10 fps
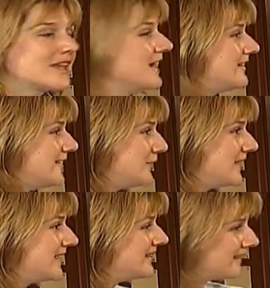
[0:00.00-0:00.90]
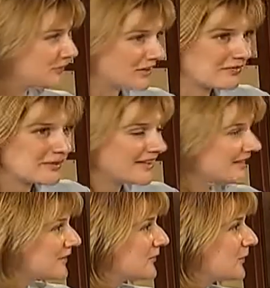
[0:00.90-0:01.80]
Kingstonians that drive
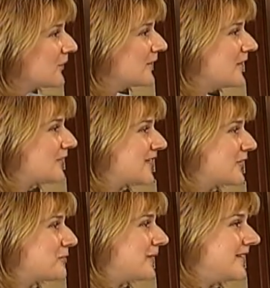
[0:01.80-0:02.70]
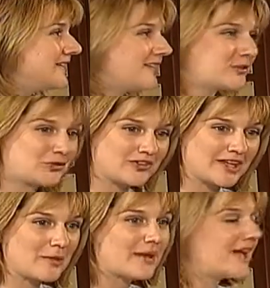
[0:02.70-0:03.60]
past the fort on a regular basis or
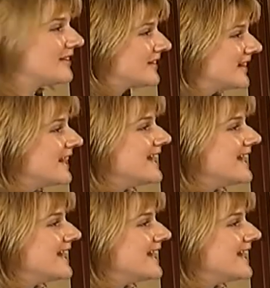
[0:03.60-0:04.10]
sail past it,